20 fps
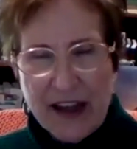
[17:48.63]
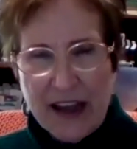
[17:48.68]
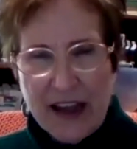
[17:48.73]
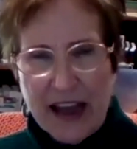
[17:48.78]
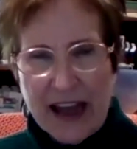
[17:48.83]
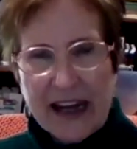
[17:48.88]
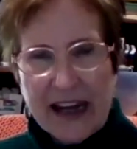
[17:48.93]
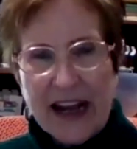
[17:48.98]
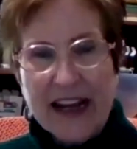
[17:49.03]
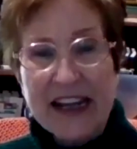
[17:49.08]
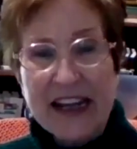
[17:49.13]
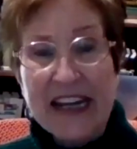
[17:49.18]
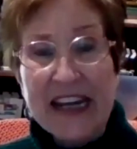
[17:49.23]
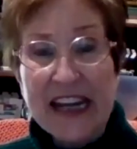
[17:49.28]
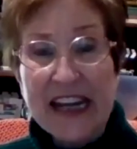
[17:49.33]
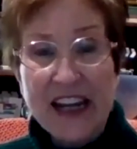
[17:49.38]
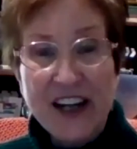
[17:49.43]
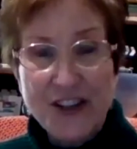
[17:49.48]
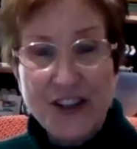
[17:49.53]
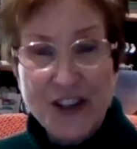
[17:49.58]
and I
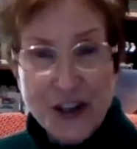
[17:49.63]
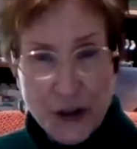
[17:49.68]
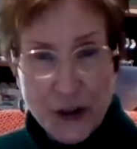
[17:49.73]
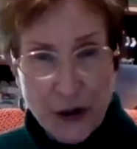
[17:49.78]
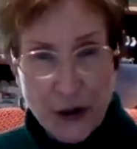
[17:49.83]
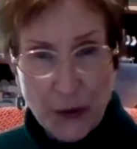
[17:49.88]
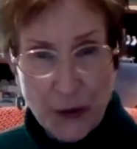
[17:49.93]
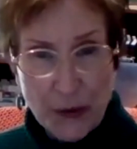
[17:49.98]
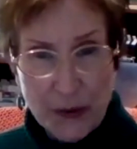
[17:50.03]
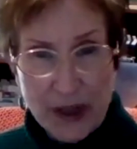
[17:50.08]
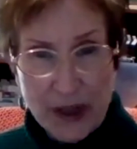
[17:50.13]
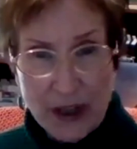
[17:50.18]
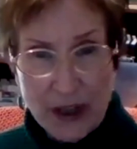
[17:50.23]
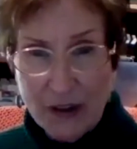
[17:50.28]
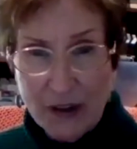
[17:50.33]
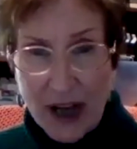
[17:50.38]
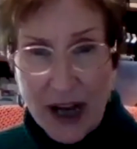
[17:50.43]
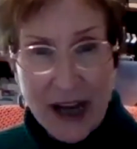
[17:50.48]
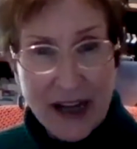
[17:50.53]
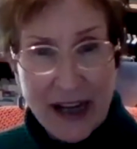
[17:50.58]
need you,
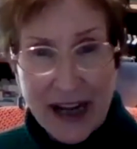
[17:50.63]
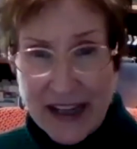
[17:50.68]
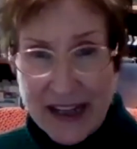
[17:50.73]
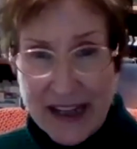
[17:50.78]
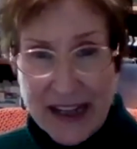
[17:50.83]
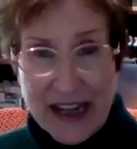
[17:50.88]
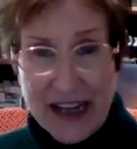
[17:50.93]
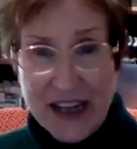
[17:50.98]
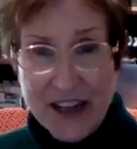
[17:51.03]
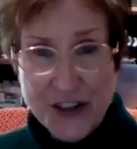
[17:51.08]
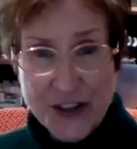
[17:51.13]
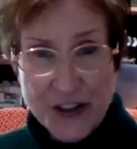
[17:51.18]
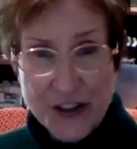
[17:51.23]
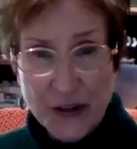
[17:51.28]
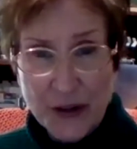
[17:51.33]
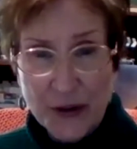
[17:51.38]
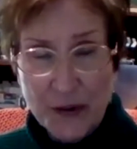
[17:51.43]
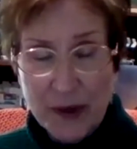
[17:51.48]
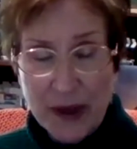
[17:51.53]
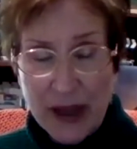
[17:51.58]
God, I need
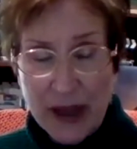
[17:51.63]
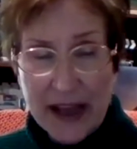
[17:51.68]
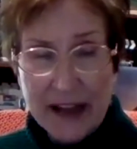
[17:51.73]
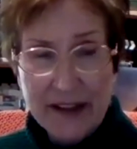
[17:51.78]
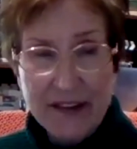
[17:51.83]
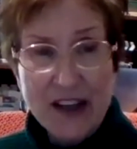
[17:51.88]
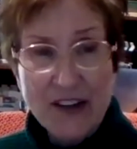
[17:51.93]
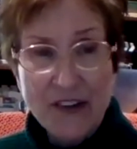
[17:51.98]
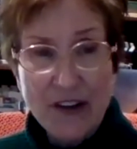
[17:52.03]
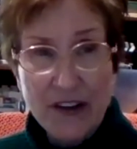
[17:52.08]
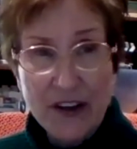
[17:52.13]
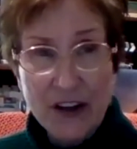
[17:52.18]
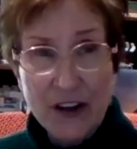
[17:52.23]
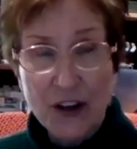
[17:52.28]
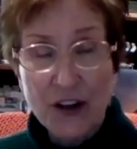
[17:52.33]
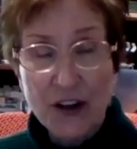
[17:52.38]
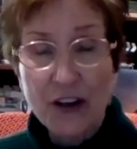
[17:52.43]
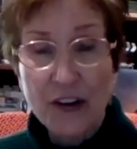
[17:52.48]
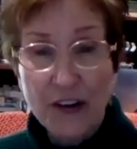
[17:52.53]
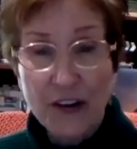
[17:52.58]
you, and the
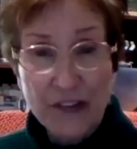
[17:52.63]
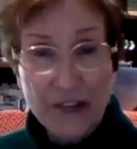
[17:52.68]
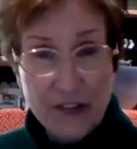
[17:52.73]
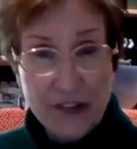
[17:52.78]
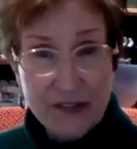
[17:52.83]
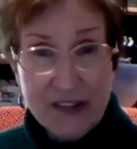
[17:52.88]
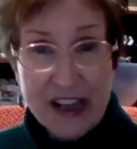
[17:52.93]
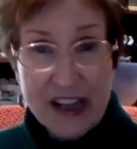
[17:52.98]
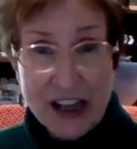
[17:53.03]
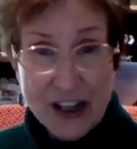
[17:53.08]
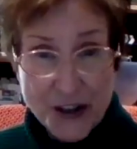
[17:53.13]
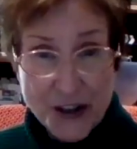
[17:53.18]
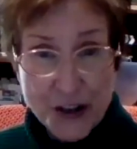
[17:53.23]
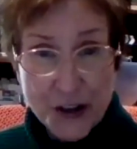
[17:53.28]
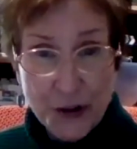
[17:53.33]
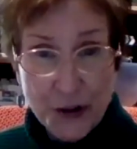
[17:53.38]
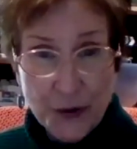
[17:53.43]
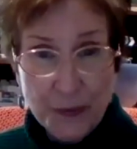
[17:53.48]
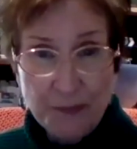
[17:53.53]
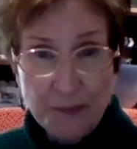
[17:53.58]
girls need
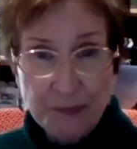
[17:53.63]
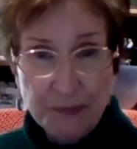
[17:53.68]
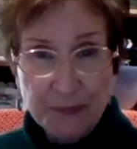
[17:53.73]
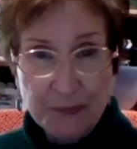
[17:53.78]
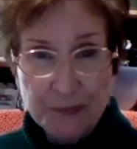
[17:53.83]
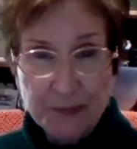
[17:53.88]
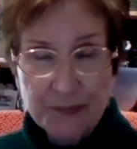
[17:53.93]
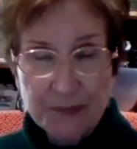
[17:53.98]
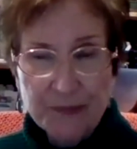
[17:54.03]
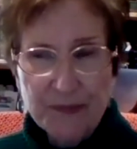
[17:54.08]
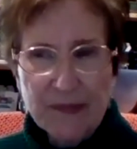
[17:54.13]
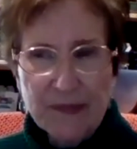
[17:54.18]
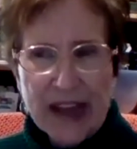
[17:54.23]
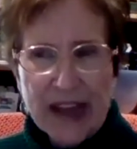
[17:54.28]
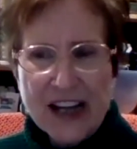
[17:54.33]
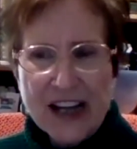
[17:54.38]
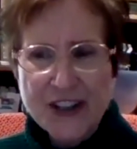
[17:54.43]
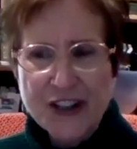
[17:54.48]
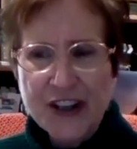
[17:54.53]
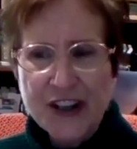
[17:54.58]
you.
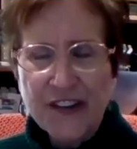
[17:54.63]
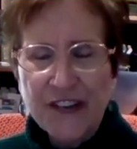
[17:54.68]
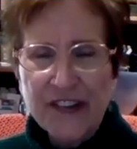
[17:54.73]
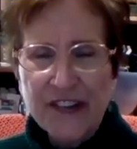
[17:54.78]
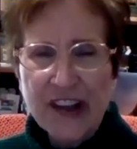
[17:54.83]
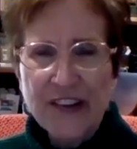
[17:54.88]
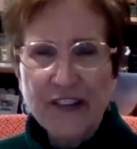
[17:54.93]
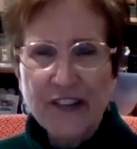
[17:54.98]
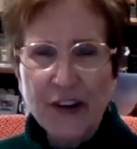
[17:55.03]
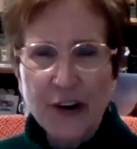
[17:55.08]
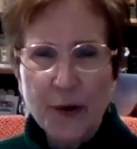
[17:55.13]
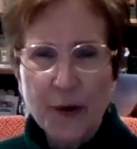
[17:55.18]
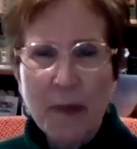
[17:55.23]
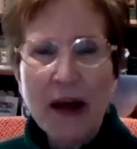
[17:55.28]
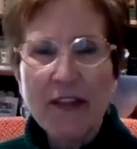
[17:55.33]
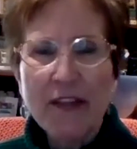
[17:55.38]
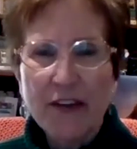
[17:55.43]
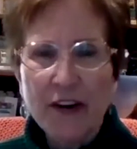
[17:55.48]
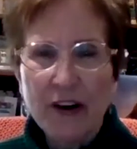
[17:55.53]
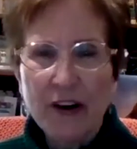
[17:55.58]
And she sees her
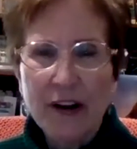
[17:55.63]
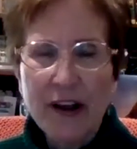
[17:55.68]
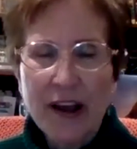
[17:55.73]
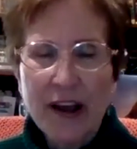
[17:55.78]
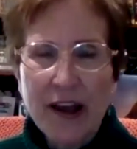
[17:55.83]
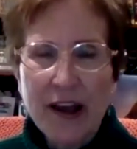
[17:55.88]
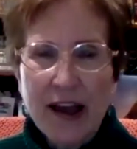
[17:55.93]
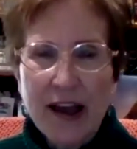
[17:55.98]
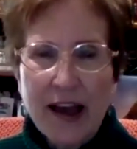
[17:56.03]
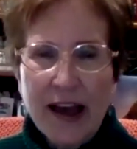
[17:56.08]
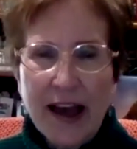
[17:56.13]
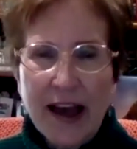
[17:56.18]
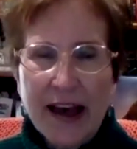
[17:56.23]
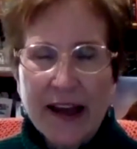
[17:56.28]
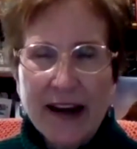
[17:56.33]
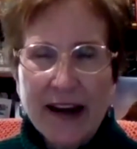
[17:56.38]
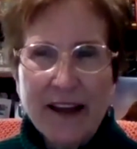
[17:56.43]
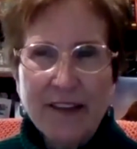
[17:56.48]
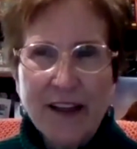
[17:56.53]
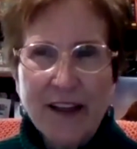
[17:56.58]
mother.
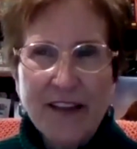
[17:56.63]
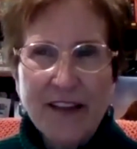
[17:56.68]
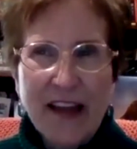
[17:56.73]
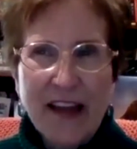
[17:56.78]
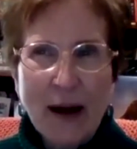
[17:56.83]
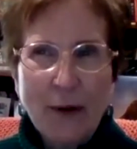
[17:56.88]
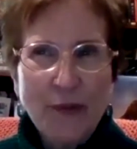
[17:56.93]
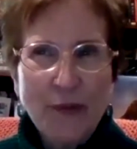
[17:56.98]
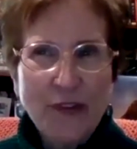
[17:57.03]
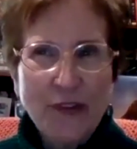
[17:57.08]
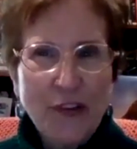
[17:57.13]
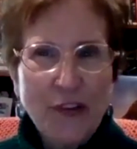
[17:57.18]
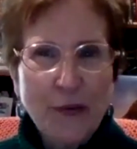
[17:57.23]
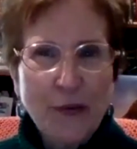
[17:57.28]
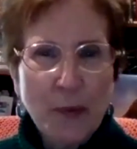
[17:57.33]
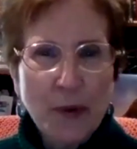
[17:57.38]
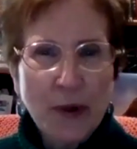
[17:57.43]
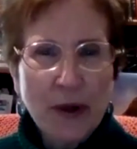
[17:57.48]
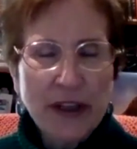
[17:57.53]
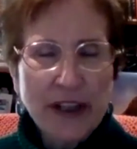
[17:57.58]
And I thought that was
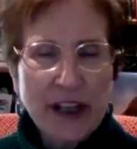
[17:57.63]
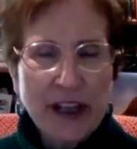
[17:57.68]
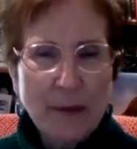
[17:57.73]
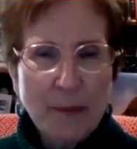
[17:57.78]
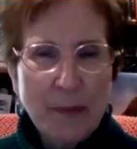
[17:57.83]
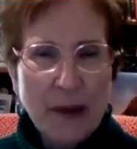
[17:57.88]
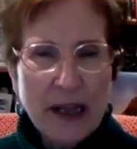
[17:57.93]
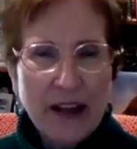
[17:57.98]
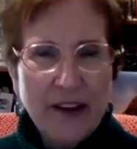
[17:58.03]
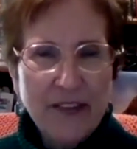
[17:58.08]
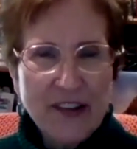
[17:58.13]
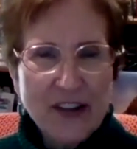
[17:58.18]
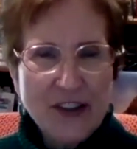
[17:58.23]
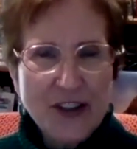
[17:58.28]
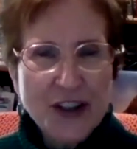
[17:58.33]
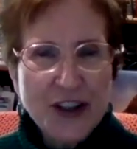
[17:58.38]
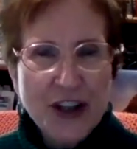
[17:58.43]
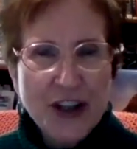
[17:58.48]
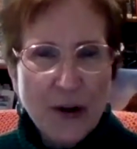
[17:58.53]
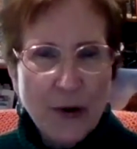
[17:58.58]
just brilliant, because it
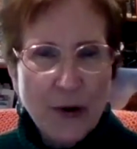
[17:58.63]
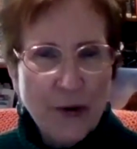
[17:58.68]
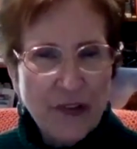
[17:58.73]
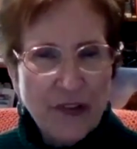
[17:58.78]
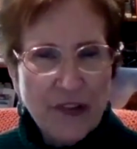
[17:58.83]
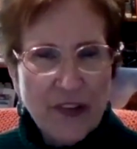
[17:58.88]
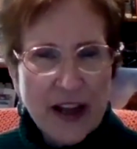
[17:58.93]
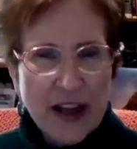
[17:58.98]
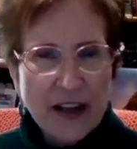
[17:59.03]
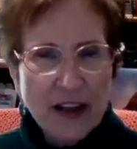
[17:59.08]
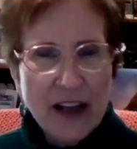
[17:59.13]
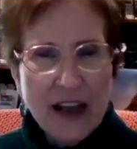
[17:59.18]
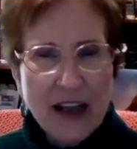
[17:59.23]
shows that,